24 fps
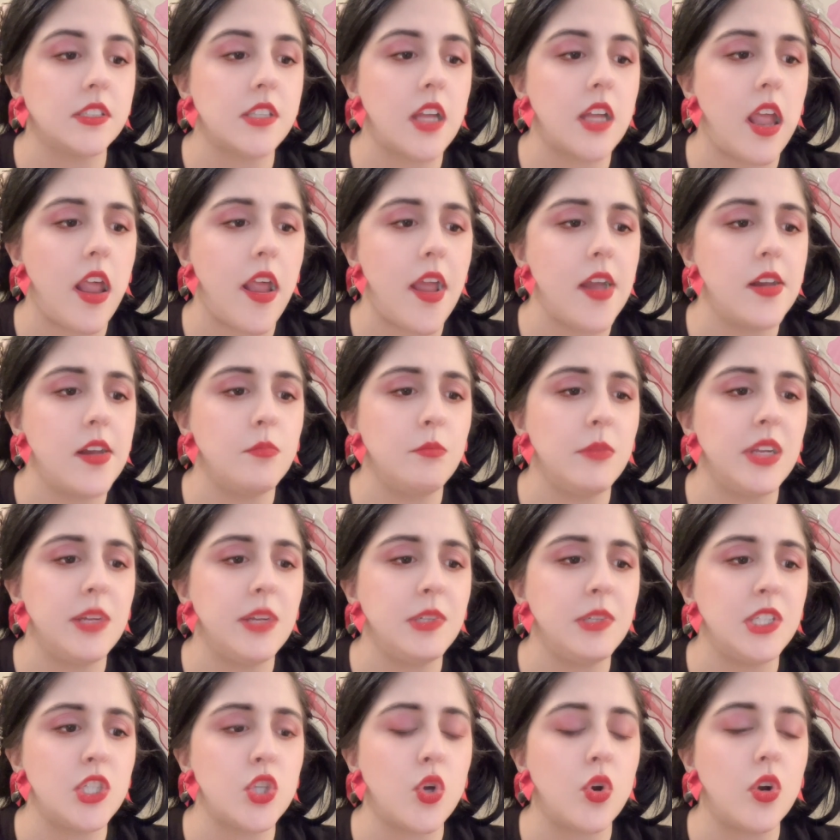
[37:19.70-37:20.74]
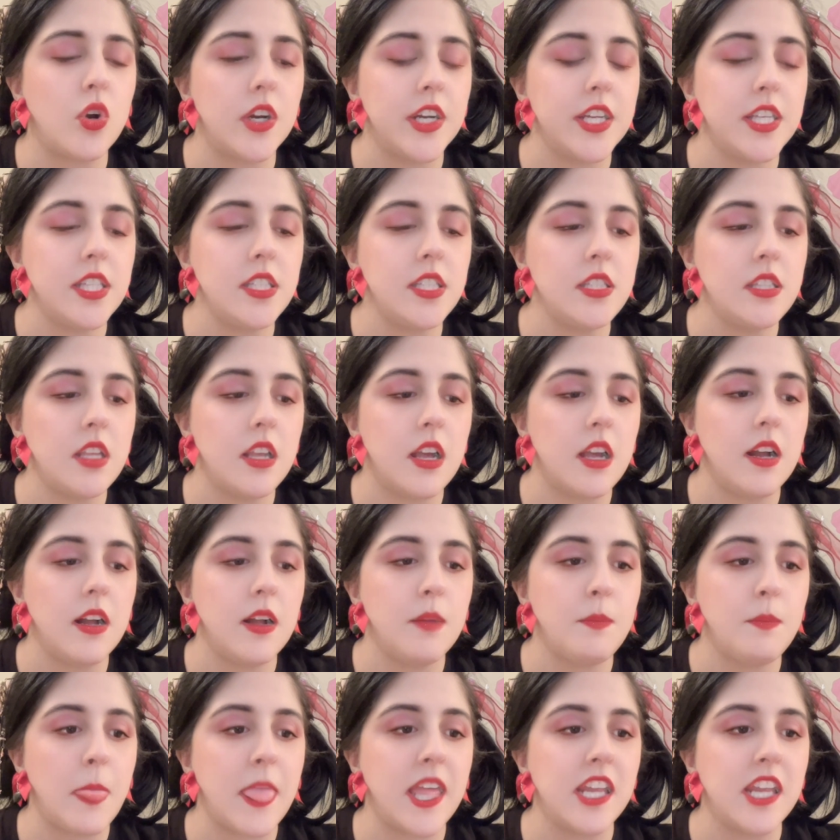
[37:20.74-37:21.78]
Maybe Taurus
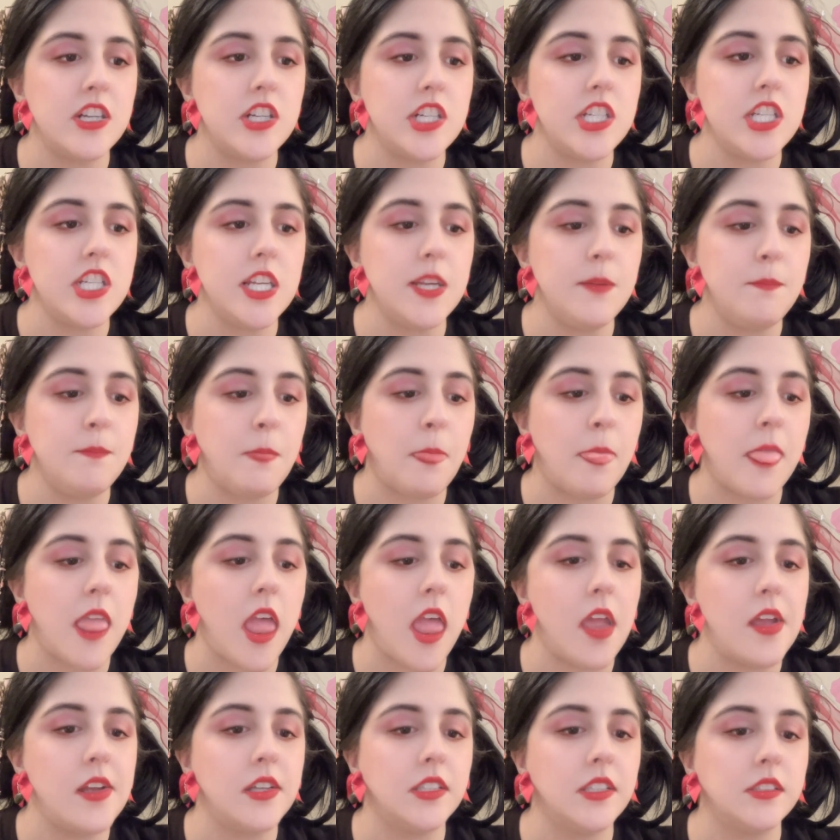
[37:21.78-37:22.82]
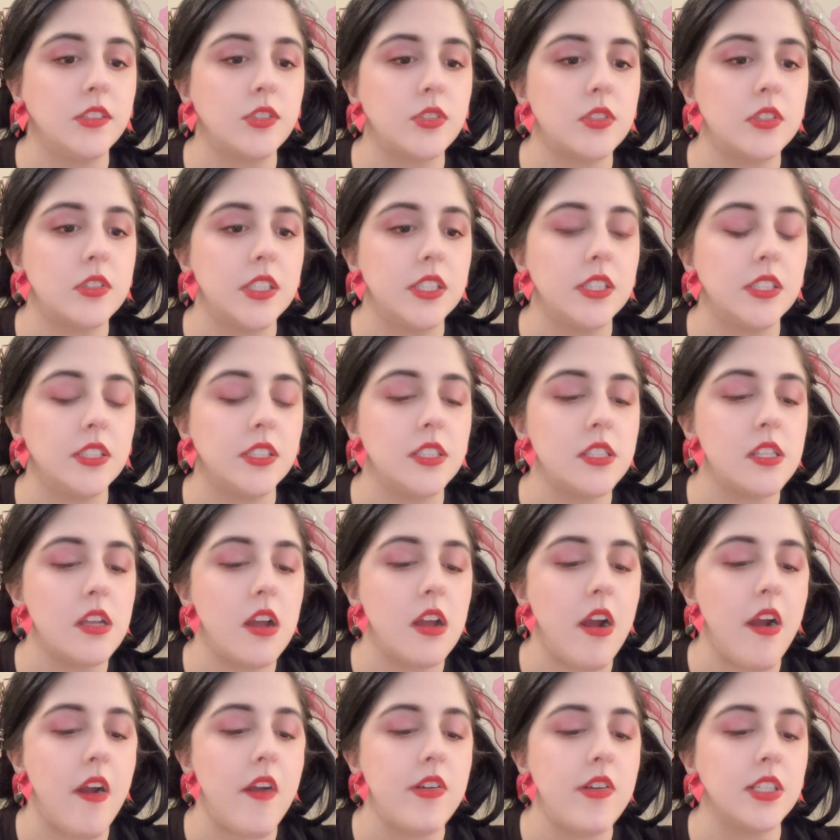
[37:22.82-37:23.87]
energy, Taurus,
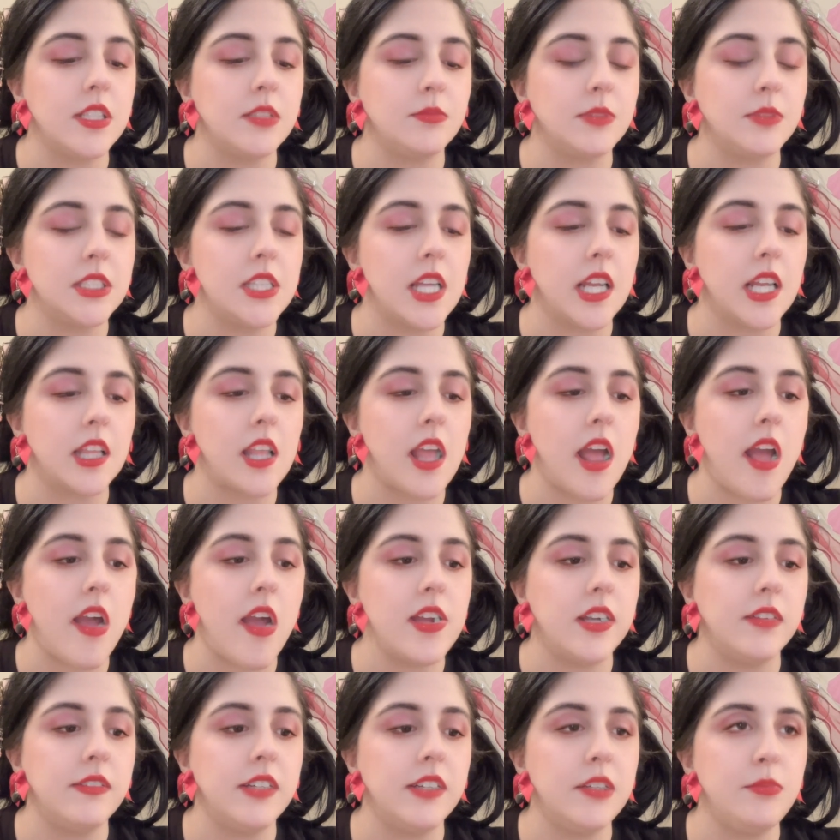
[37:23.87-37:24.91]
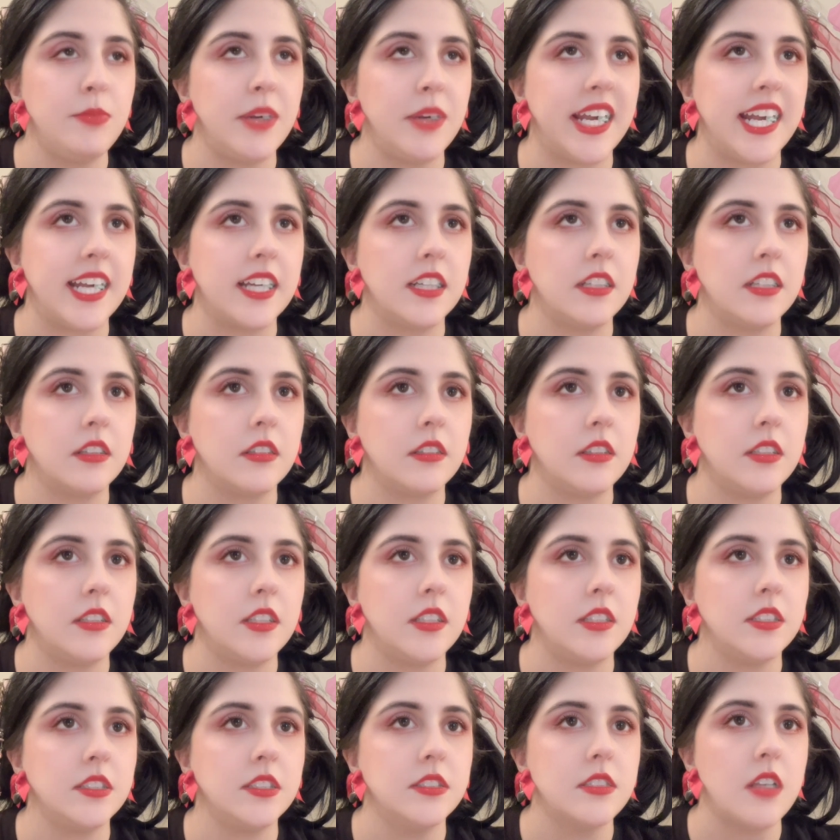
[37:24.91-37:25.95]
something like that. You're very
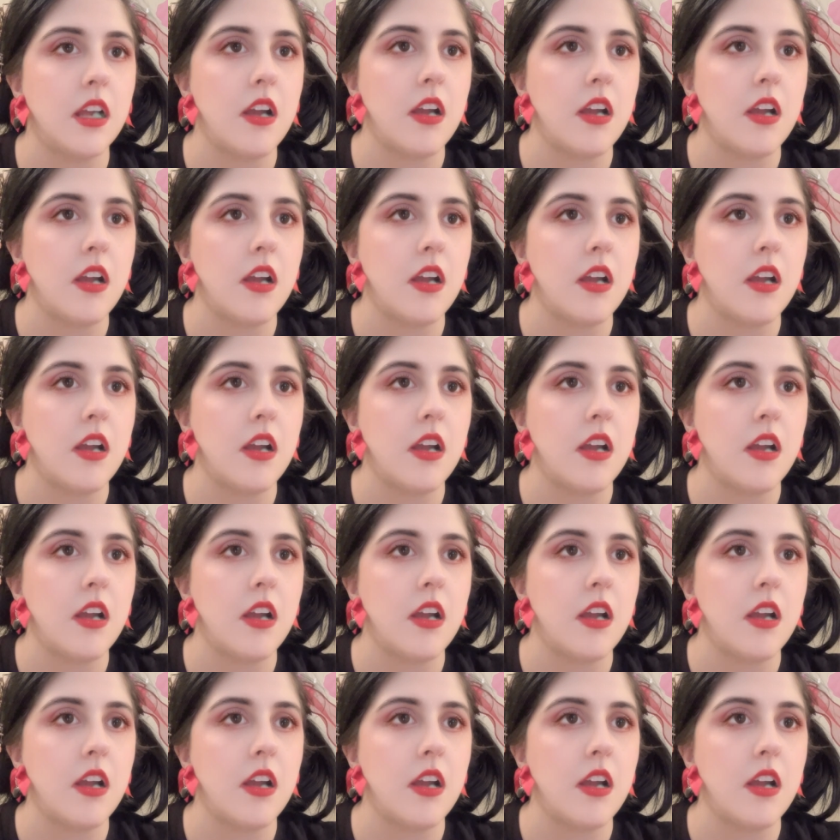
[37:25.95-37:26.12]
practical.